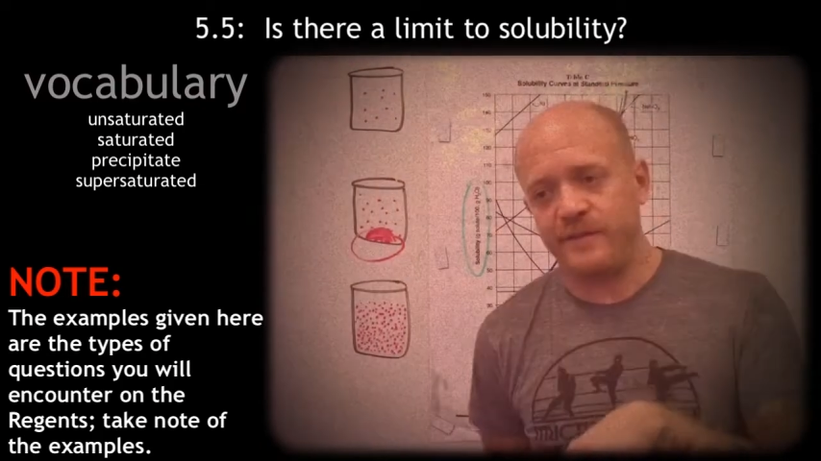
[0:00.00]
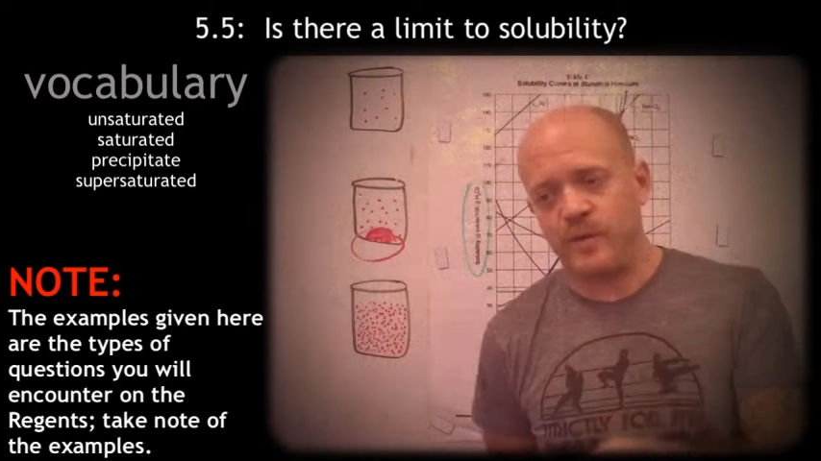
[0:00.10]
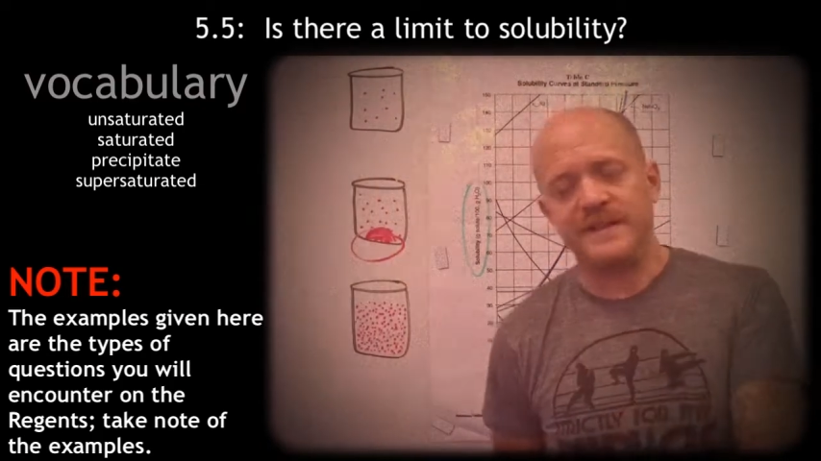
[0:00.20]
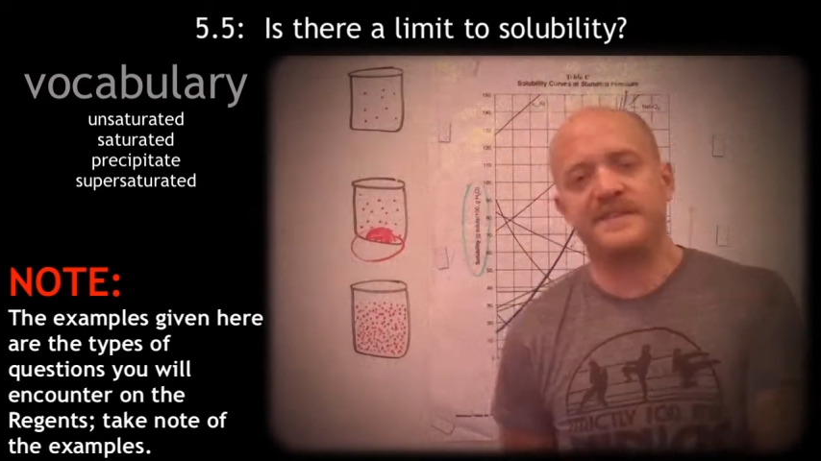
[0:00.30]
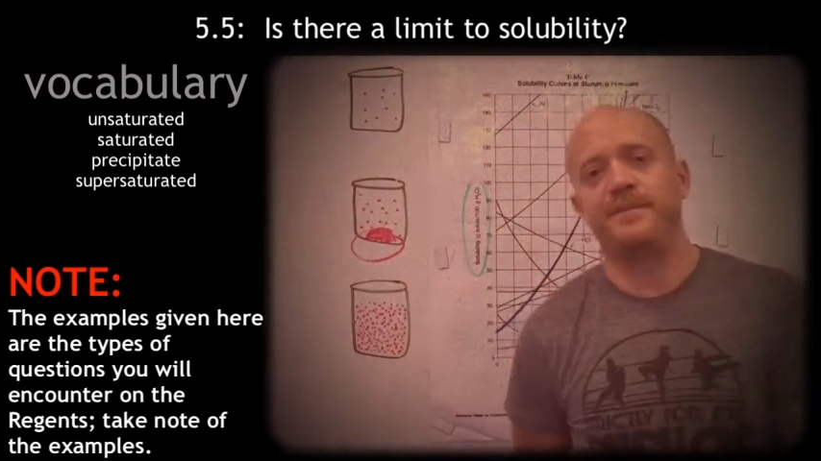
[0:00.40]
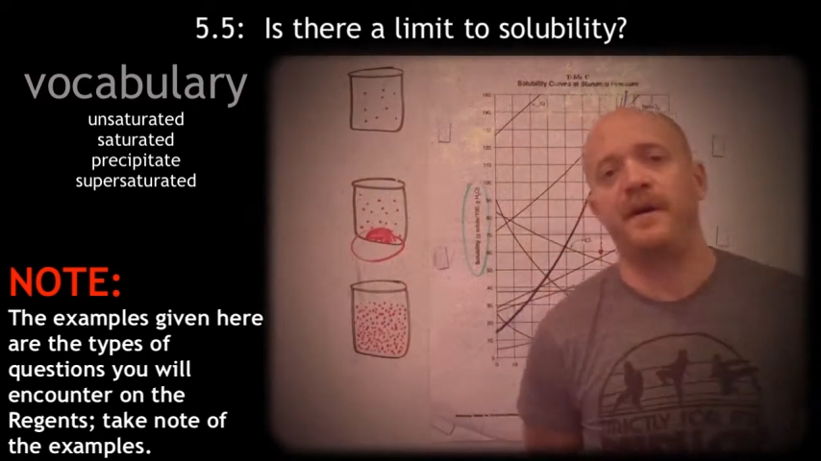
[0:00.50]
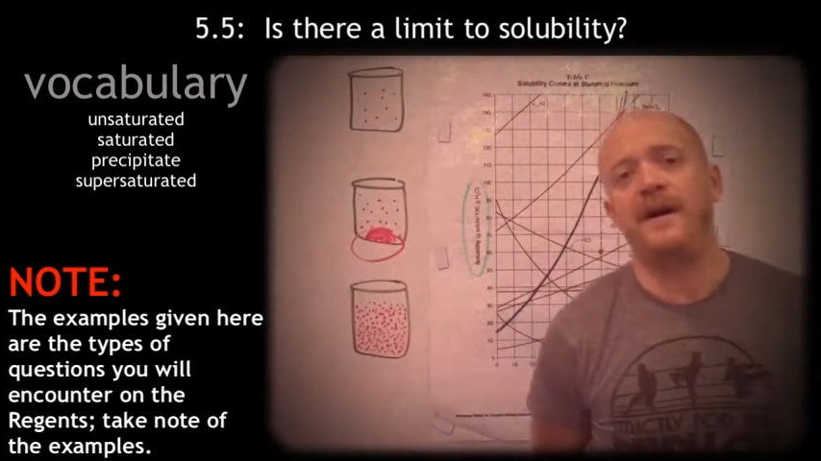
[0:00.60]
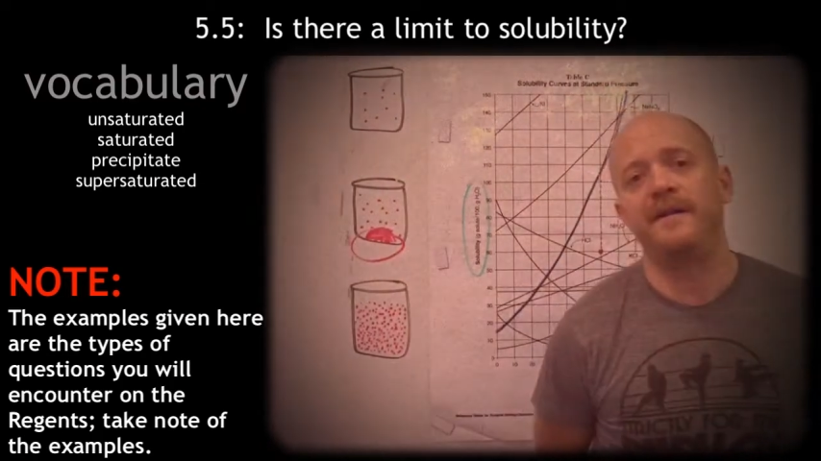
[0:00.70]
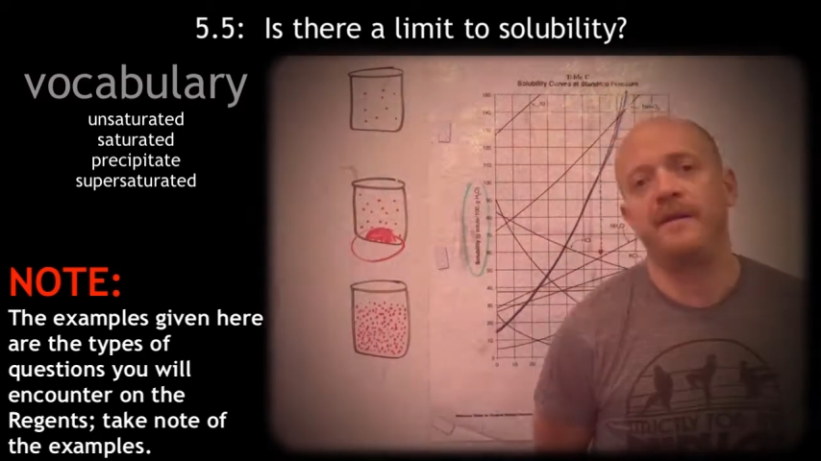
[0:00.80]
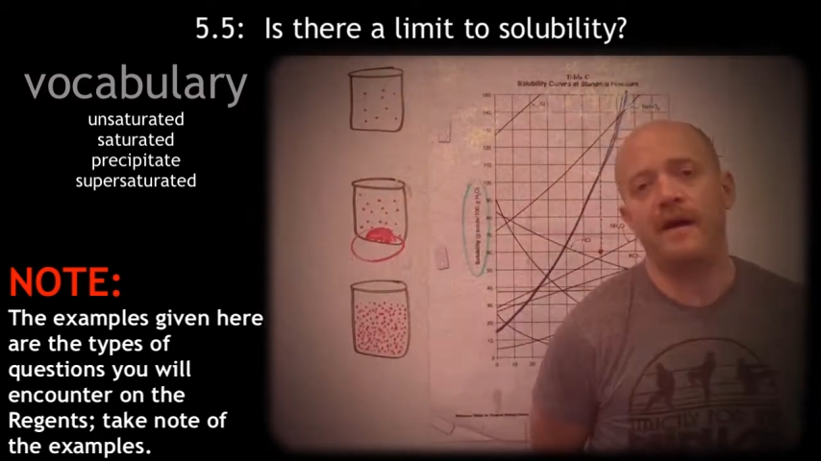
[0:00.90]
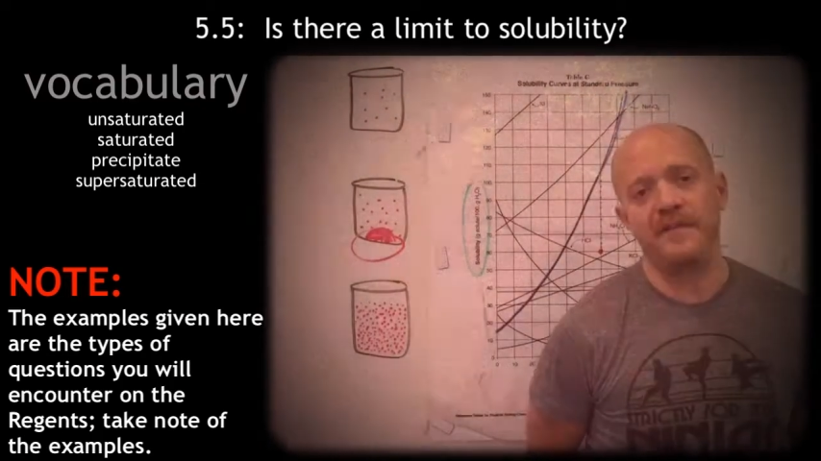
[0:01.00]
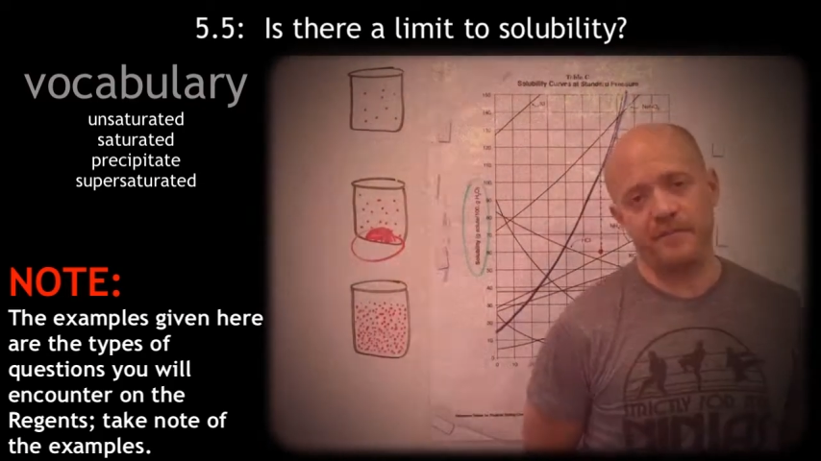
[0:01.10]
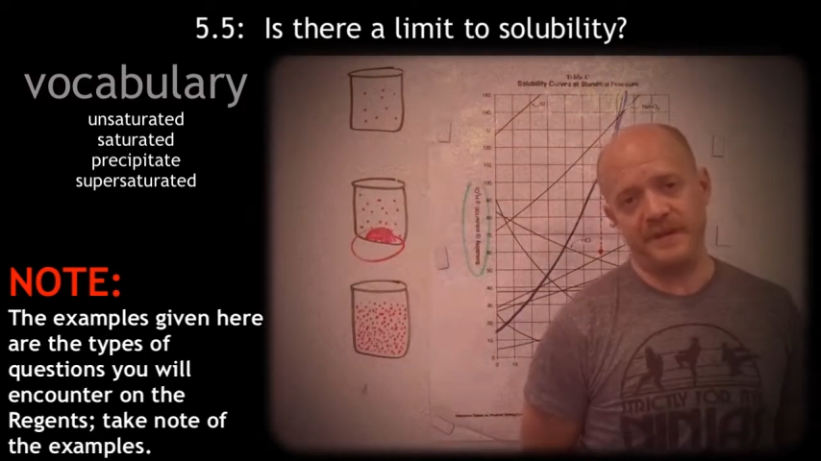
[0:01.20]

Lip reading: quizzed upon on the